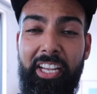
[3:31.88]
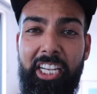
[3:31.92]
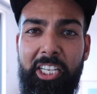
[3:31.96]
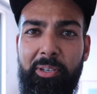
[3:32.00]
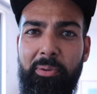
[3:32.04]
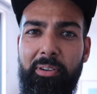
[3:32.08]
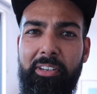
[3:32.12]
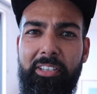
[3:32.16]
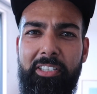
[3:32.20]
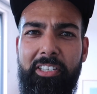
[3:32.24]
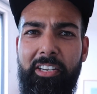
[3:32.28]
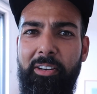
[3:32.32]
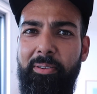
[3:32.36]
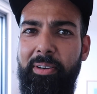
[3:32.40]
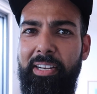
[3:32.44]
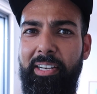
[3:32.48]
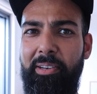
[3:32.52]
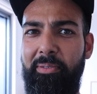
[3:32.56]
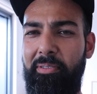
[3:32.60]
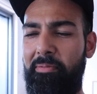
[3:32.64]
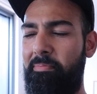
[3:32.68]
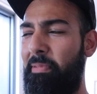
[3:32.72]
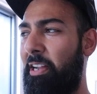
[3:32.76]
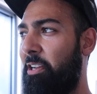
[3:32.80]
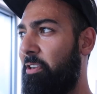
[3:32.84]
this one's
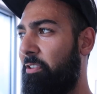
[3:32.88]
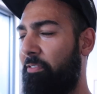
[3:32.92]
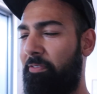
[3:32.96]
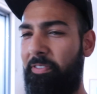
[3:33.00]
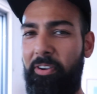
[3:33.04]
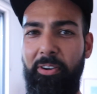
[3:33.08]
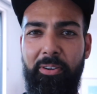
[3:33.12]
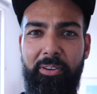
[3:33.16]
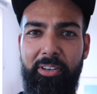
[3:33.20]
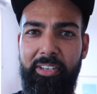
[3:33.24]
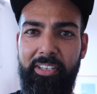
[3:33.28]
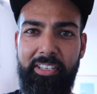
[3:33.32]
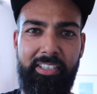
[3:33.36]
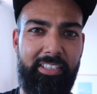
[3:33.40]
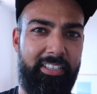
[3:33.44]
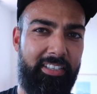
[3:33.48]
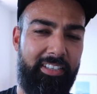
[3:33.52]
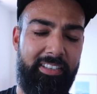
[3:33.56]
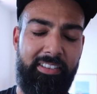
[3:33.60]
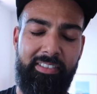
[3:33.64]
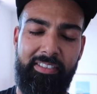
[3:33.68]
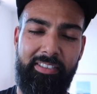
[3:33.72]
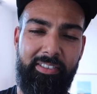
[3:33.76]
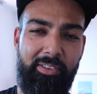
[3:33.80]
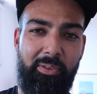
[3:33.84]
doing with manual focus
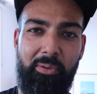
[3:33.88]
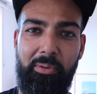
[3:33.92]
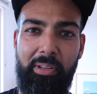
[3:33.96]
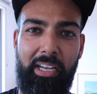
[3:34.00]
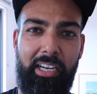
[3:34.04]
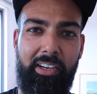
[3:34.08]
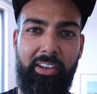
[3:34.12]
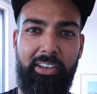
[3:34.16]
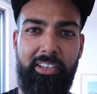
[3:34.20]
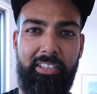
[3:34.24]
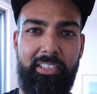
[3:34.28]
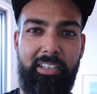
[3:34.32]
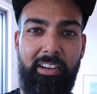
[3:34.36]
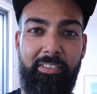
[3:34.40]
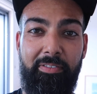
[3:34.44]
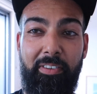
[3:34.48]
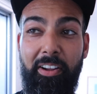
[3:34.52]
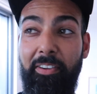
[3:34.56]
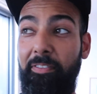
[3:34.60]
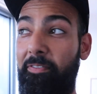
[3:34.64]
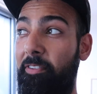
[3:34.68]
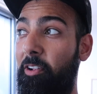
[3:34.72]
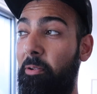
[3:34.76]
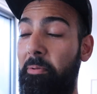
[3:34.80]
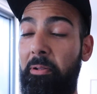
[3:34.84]
and all that kind of stuff.
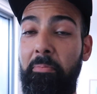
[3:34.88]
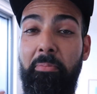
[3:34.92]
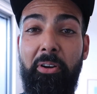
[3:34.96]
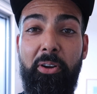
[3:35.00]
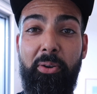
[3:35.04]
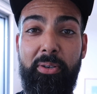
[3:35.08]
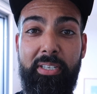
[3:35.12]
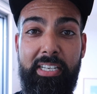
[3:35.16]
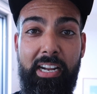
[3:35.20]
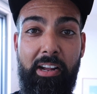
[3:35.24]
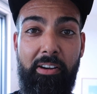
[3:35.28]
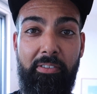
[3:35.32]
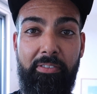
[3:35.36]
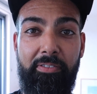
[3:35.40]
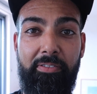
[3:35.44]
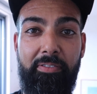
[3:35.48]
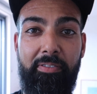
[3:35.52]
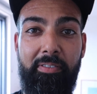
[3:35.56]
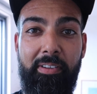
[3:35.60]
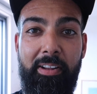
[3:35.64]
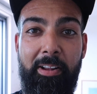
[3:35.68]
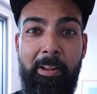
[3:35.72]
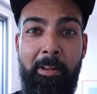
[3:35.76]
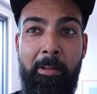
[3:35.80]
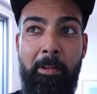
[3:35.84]
Like filming by
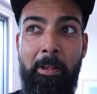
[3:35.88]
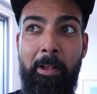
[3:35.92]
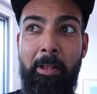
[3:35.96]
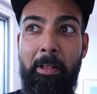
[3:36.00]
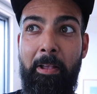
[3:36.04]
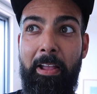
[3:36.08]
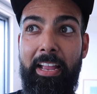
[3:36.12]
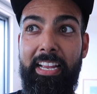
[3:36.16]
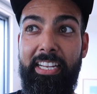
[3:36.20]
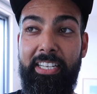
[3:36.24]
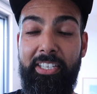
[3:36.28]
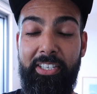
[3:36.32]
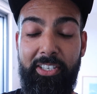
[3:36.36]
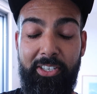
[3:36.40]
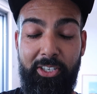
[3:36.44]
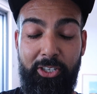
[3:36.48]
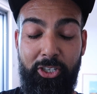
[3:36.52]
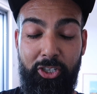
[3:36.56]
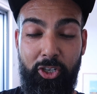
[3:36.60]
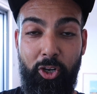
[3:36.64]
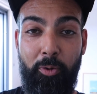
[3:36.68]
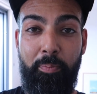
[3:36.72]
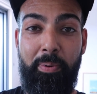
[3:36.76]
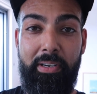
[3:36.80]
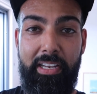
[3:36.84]
yourself is
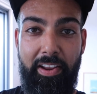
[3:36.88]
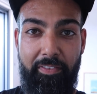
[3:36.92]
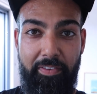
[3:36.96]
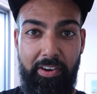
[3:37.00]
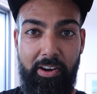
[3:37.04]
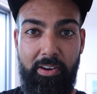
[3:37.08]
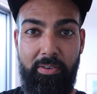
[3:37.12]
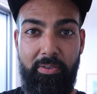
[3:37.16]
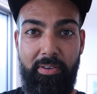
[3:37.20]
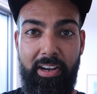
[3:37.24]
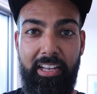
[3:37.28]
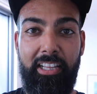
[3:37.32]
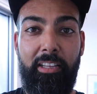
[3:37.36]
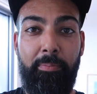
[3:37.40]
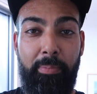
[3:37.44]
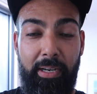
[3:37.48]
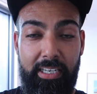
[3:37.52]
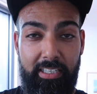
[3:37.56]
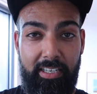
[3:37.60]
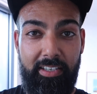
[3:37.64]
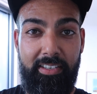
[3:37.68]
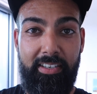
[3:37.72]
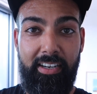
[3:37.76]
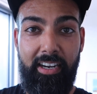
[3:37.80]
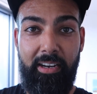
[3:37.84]
super difficult at the
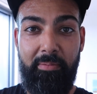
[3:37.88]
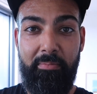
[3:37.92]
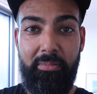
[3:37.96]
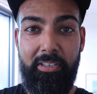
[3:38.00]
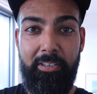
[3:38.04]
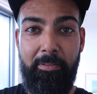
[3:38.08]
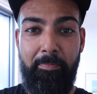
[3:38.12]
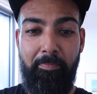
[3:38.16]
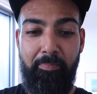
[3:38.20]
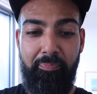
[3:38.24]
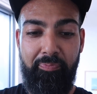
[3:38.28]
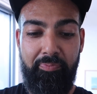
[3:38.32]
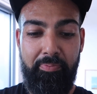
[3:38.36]
best of times.